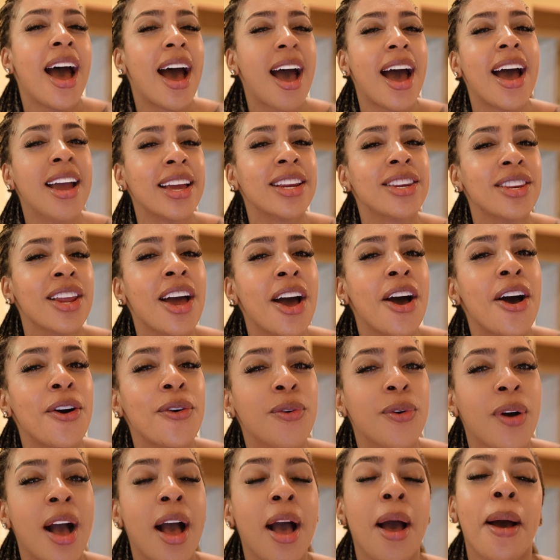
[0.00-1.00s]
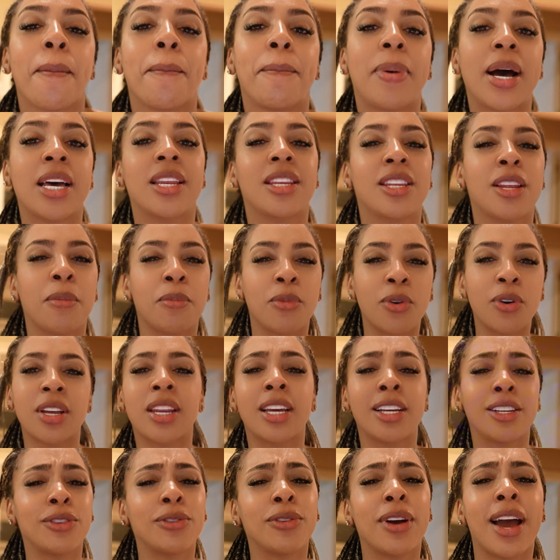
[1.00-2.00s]
I know. But the more
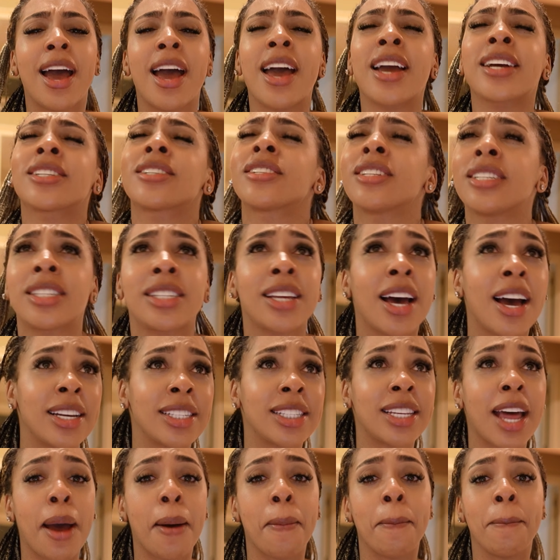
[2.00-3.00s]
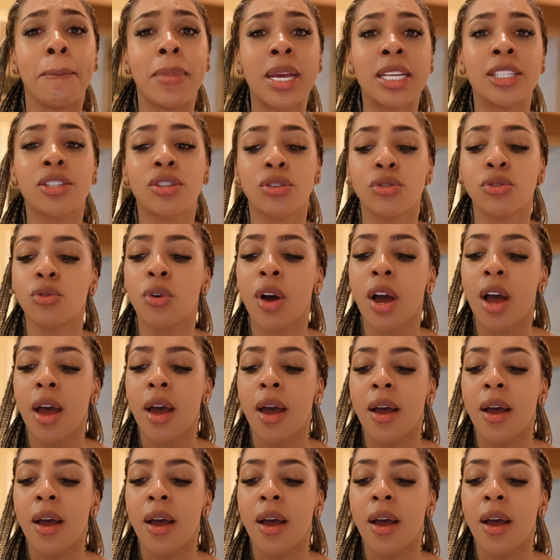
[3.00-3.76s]
that you exercise that mental